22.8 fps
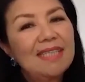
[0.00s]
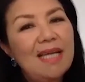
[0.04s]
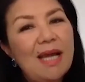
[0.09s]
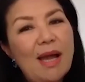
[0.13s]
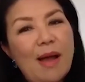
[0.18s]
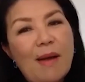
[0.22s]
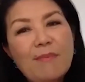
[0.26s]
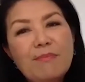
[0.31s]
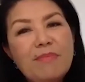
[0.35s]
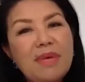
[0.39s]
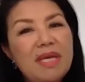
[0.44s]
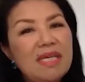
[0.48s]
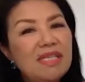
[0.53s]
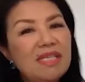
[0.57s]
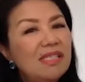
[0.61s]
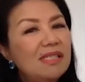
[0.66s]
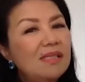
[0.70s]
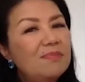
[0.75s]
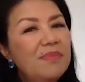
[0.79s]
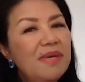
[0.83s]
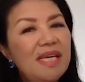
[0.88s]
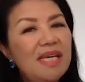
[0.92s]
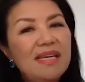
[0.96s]

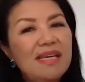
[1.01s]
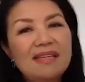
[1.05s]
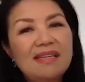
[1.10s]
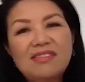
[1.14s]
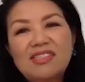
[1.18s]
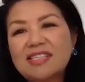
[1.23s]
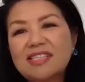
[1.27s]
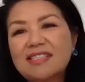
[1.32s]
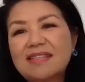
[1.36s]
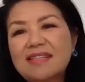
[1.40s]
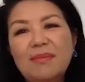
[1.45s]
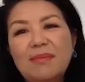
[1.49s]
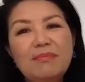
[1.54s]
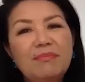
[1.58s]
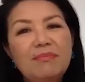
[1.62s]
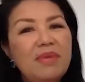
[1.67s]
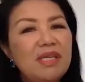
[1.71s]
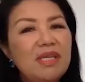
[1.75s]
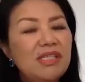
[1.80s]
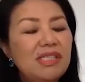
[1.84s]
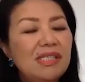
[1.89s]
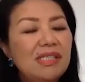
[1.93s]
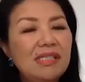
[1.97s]
ambitious, being just
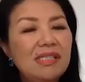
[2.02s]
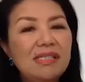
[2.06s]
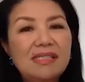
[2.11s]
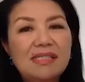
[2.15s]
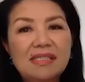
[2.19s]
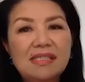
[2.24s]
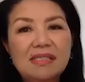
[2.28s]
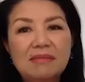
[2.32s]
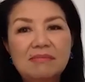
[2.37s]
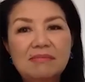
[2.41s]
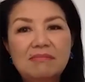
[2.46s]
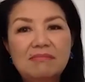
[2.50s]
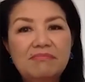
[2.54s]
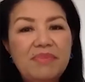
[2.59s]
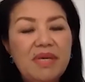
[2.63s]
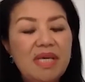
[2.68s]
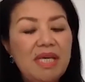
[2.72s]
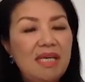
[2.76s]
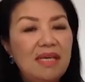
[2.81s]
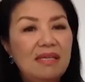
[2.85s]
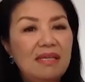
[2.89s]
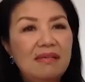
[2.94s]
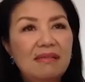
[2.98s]
ambitious and
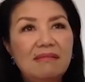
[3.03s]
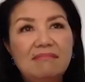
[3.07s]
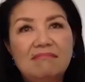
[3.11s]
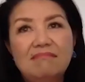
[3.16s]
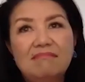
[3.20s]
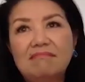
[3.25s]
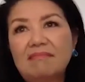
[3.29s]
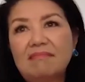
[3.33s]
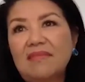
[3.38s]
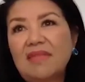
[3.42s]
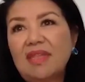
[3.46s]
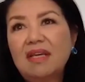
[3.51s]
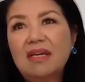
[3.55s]
being